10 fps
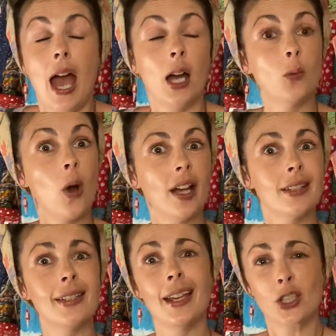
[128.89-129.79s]
and why
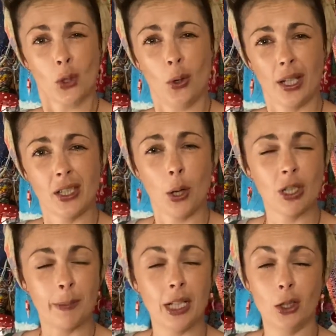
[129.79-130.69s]
today's talk is going
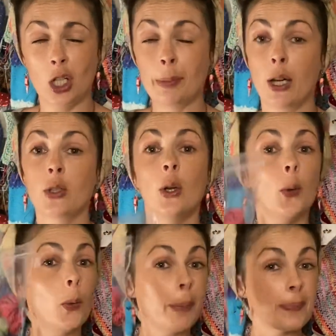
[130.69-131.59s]
to be a lot about
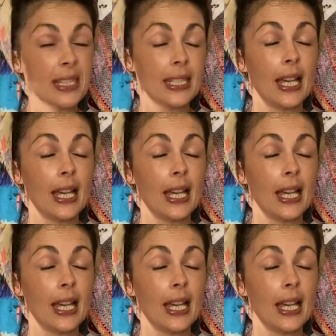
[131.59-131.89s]
whips